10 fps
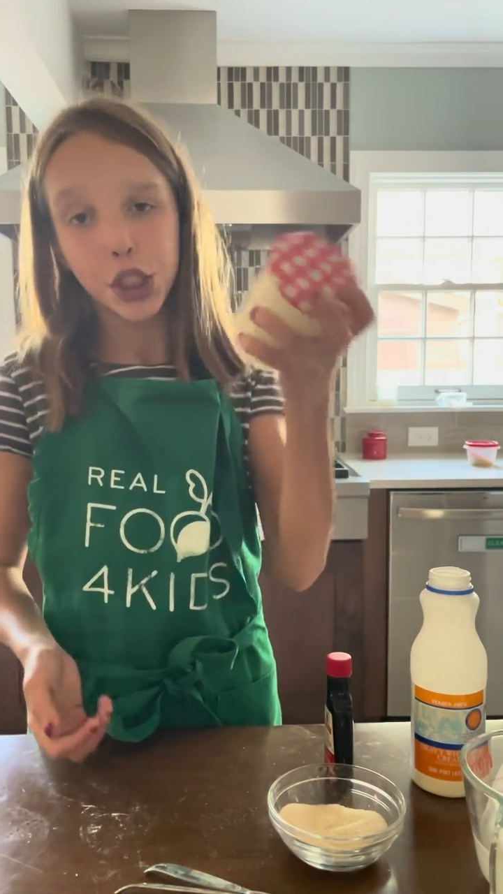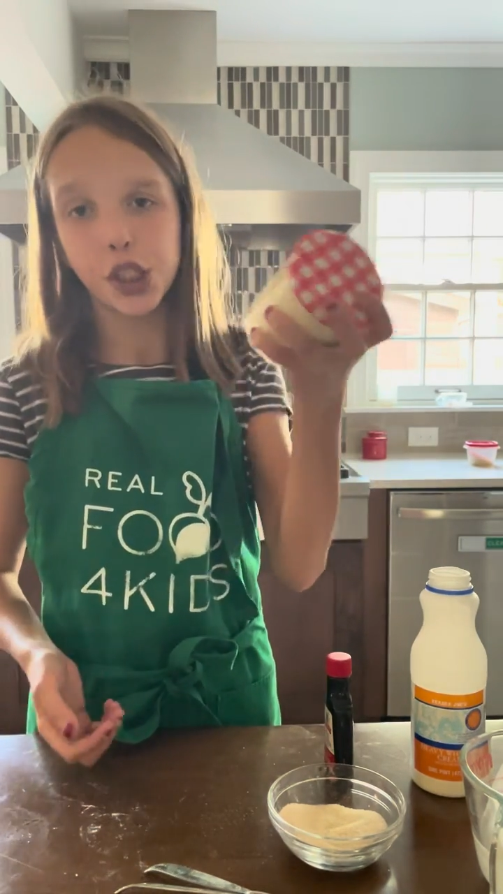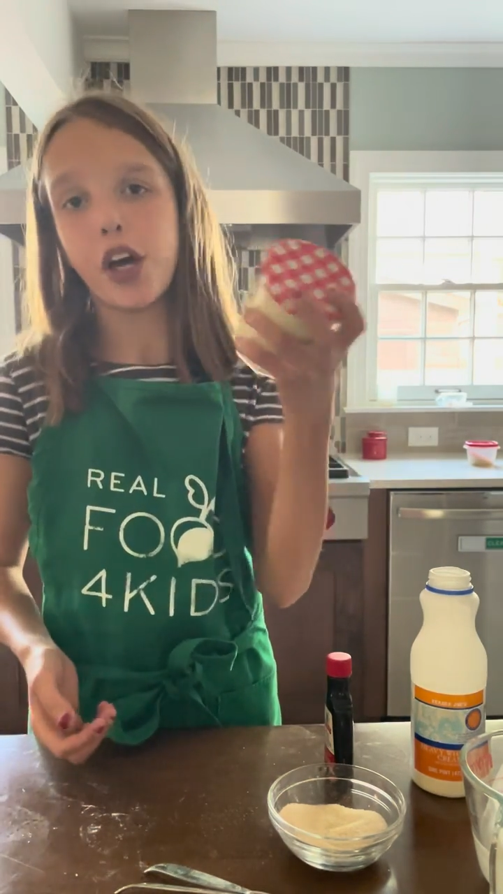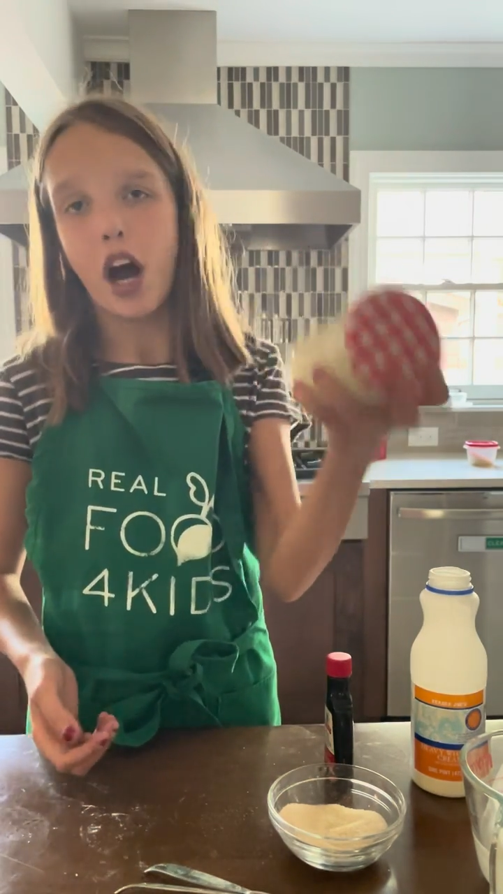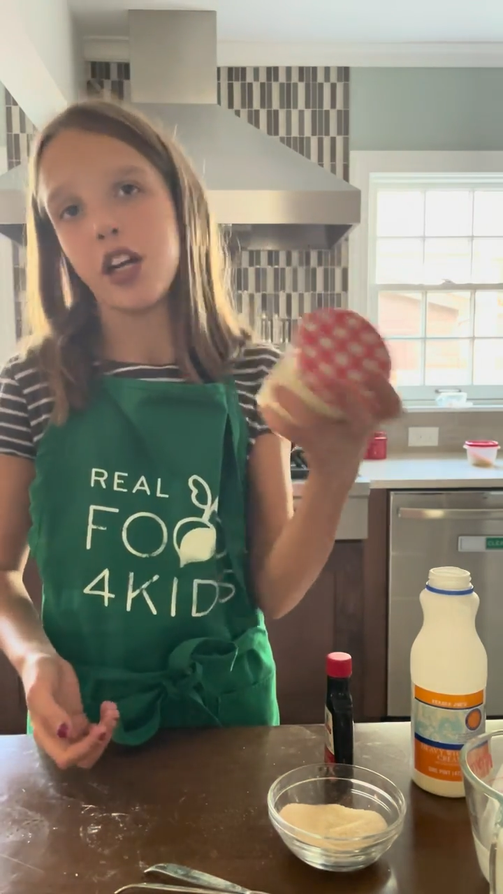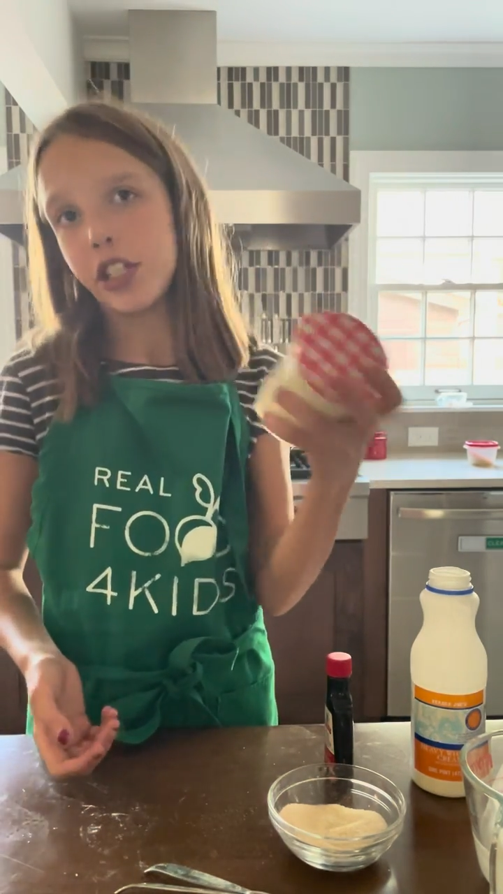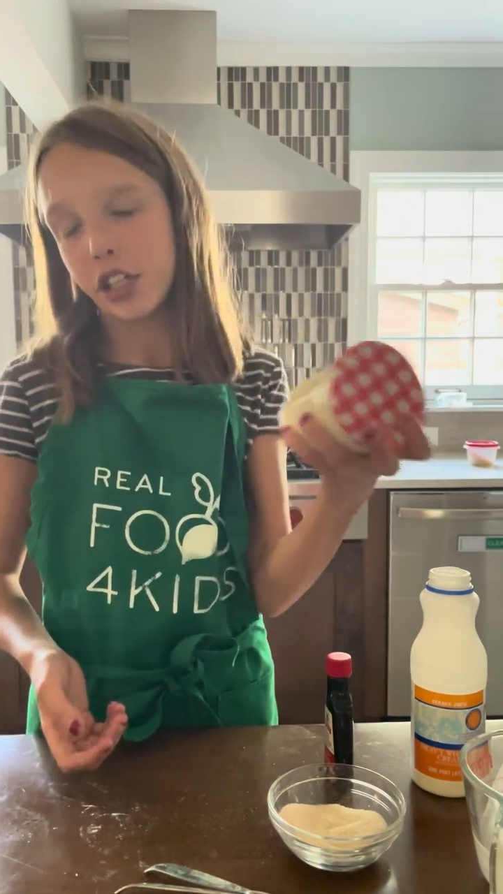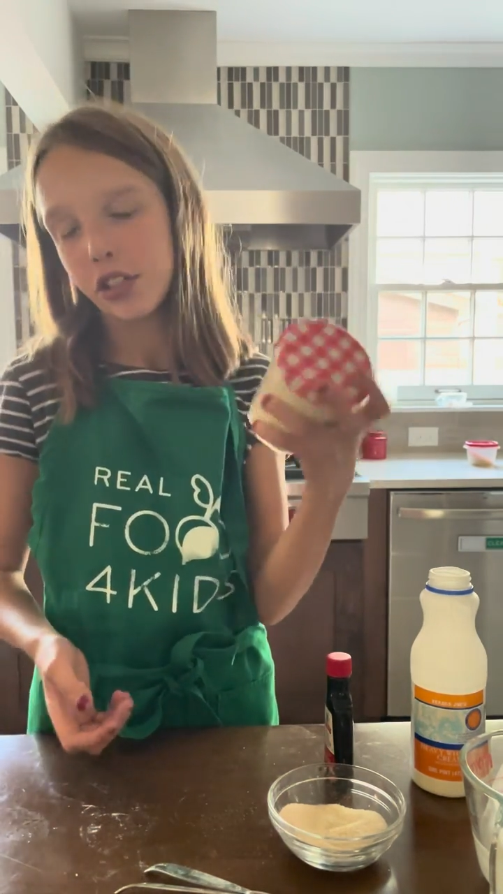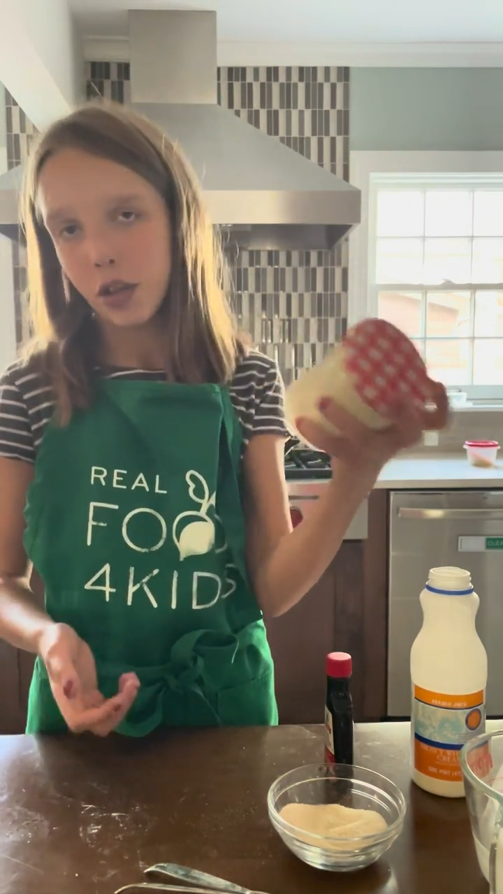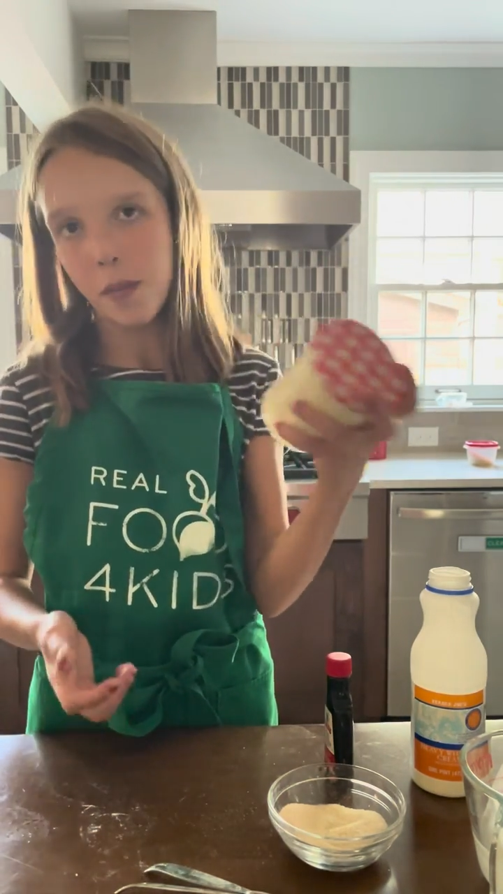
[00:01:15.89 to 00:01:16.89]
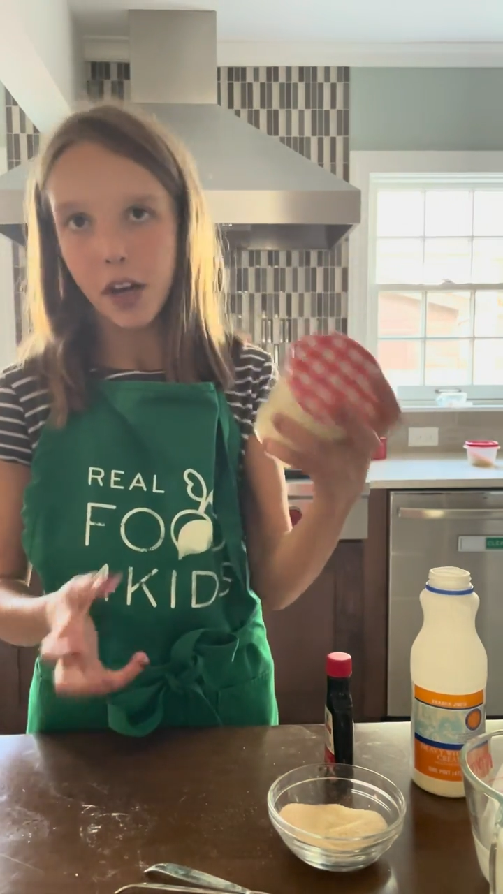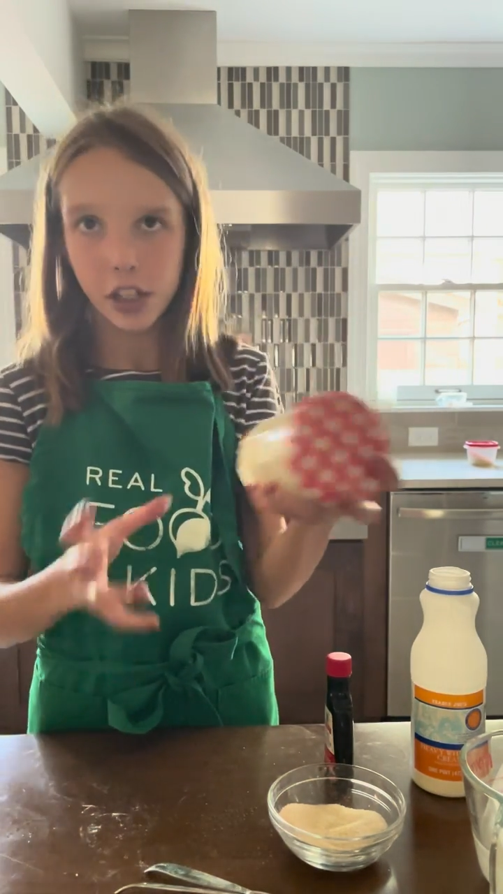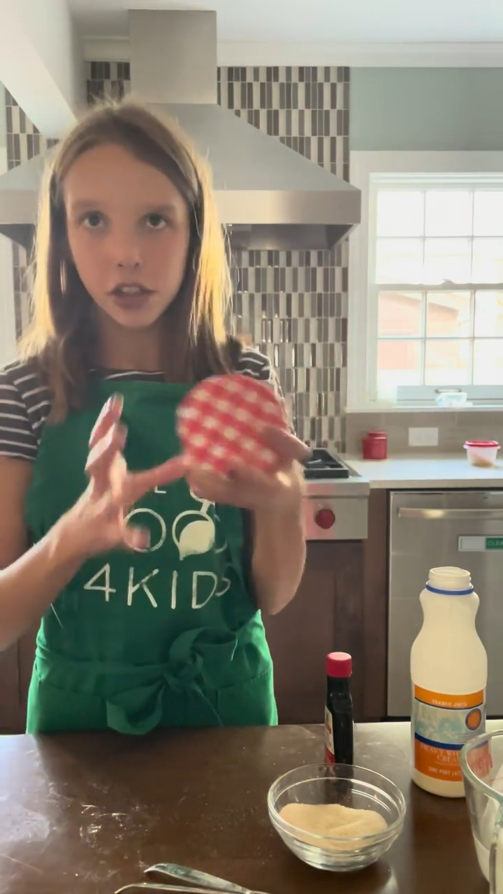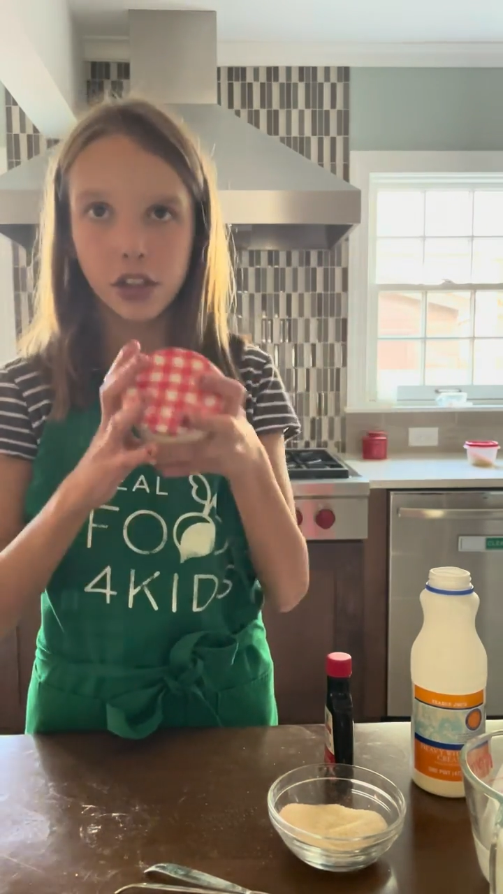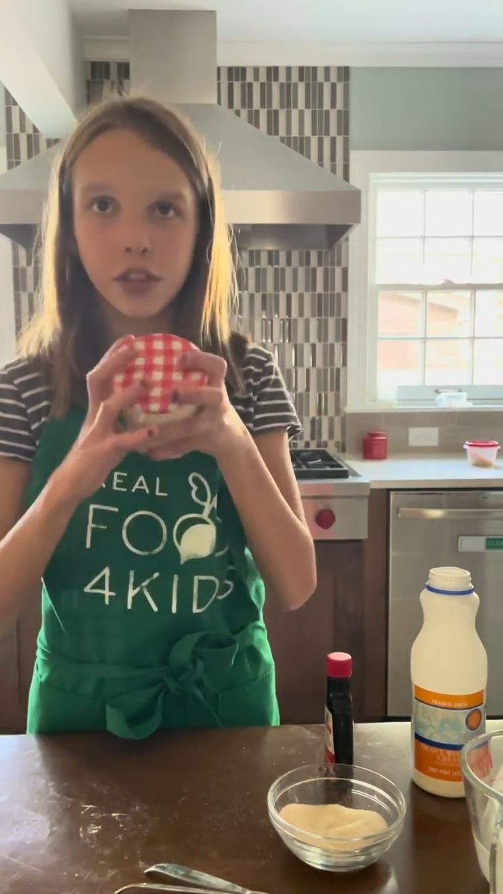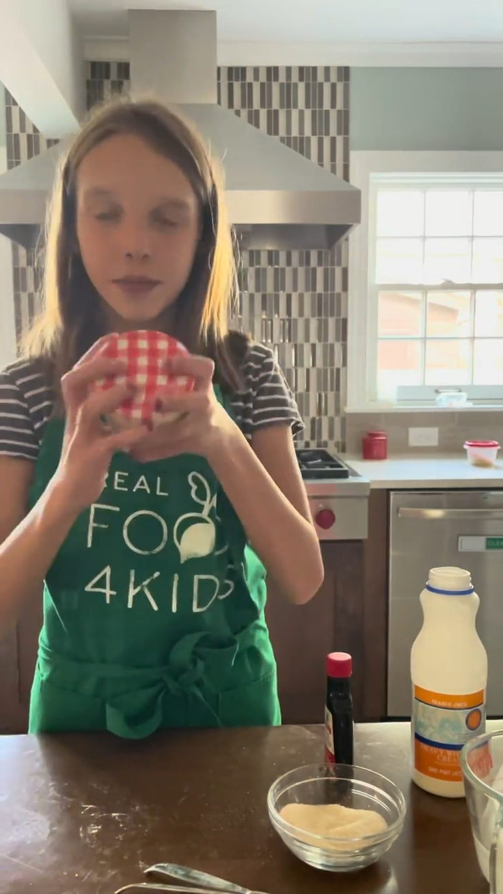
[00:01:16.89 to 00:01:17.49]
sloshing so much.